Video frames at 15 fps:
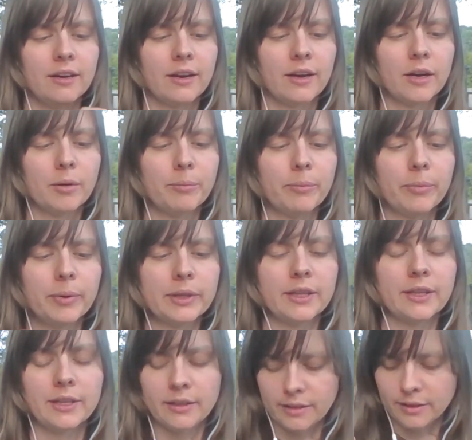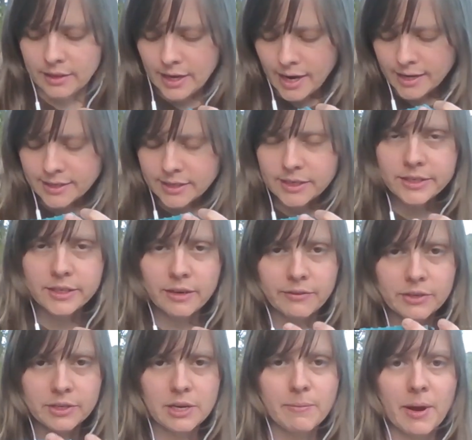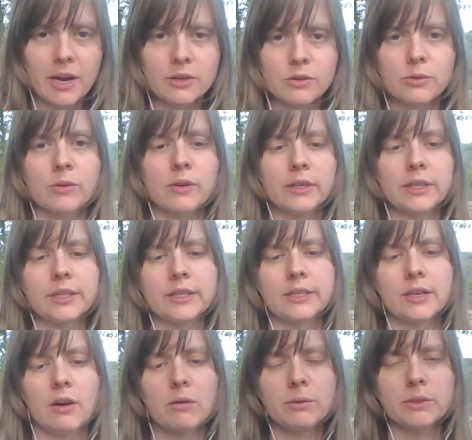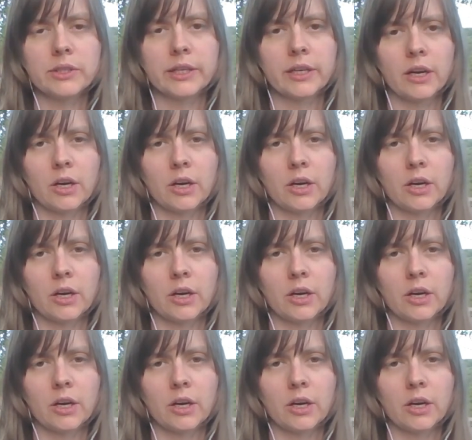but the essence of a demat tool is almost like